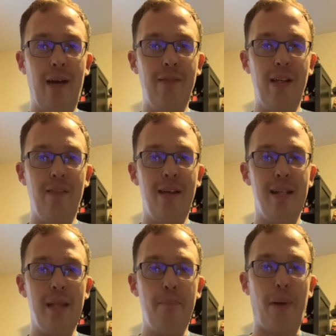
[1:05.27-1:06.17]
I will,
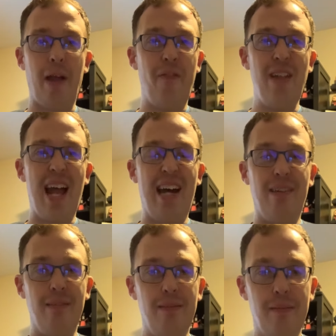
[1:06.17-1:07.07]
Randy. Bye for
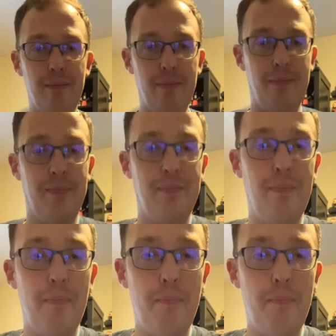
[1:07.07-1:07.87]
now. Bye for now.